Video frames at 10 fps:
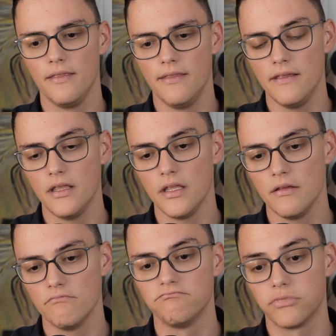
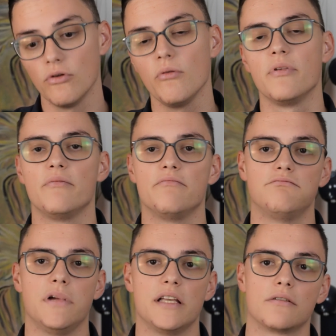the probably
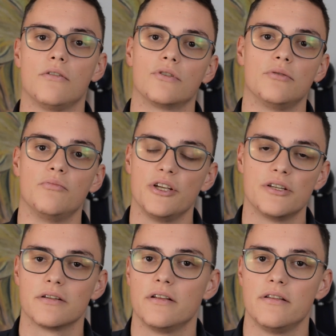best code
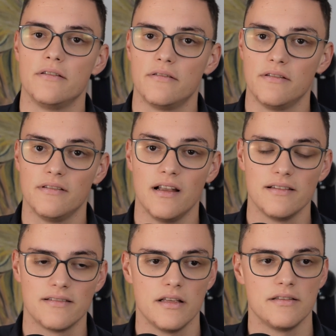completion and
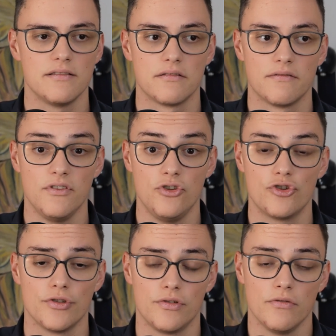IntelliSense
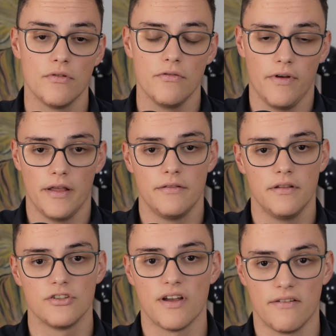features you will find
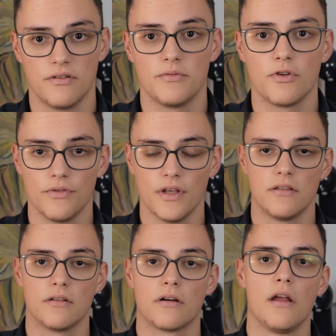in a JavaScript code
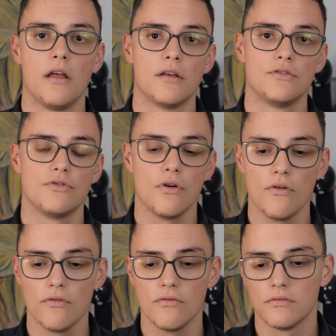editor.
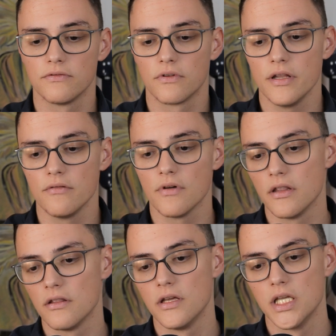So for
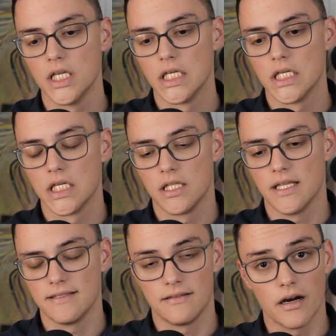anyone
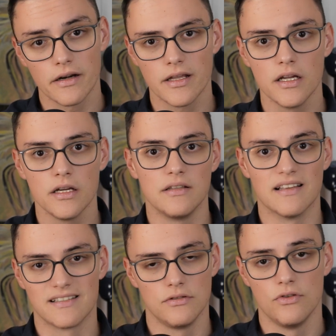that's starting,
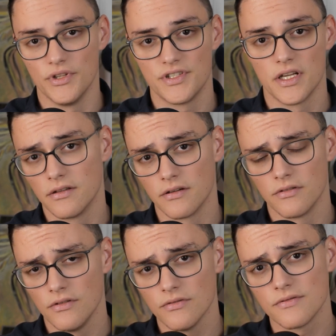doesn't know which editor
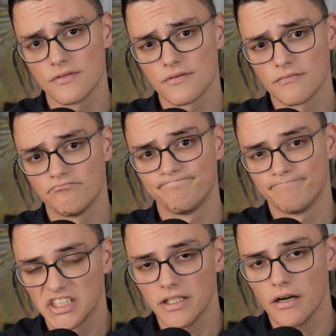to use,
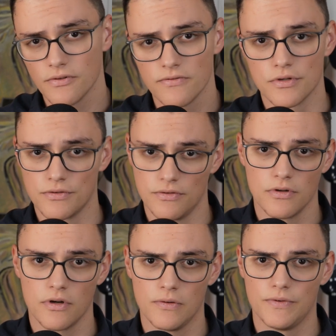start with Visual
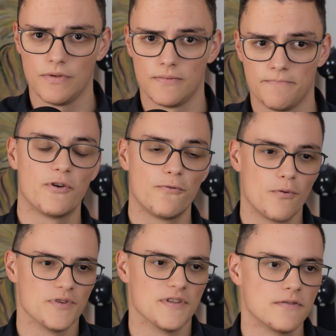Studio Code.
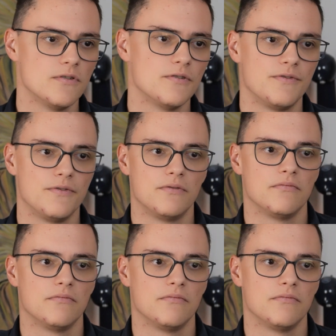Performance is good.